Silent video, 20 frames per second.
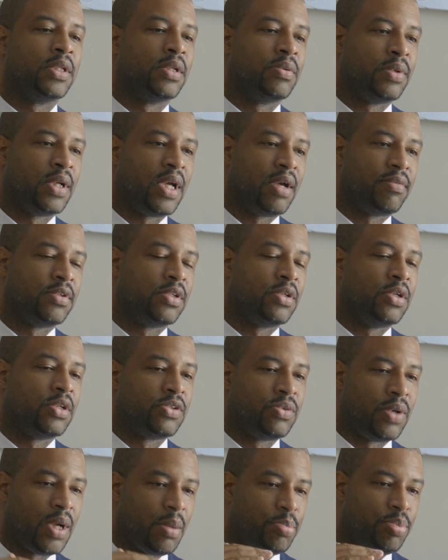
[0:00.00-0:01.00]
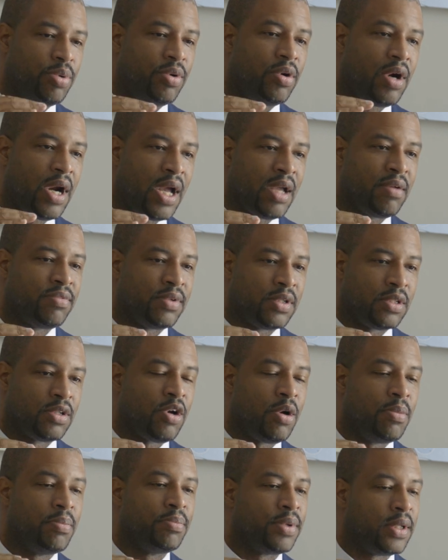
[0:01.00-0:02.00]
It would have to go through a private
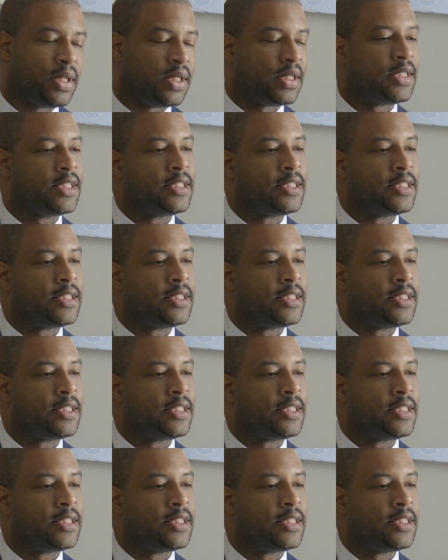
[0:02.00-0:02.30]
company